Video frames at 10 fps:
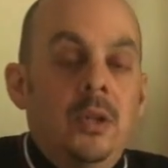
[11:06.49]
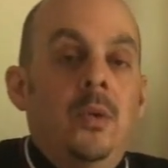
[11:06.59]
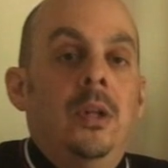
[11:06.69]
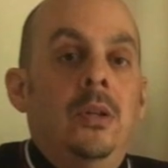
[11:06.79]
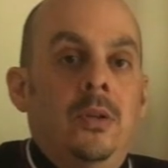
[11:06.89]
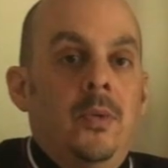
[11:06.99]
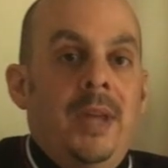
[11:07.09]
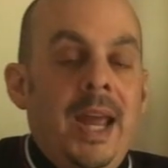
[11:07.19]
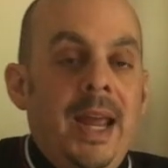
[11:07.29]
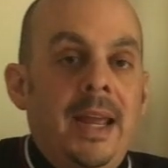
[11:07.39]

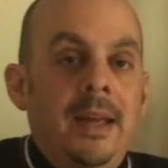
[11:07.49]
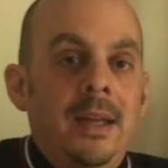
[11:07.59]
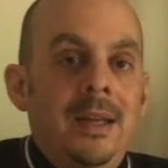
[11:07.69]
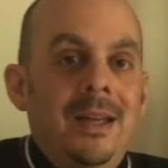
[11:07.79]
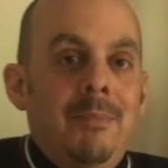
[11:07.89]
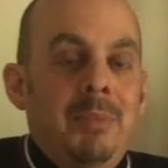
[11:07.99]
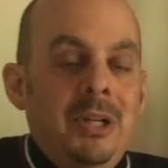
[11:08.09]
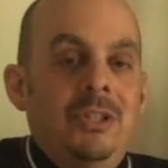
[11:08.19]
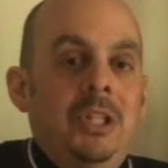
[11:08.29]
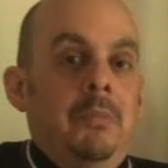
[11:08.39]
okay, but
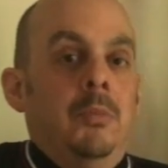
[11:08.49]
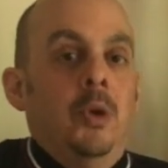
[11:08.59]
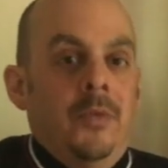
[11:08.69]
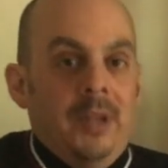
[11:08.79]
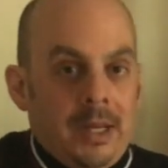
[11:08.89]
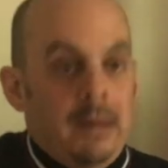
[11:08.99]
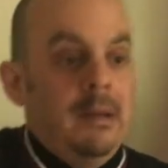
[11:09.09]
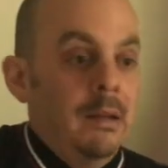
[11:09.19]
you're still moving like,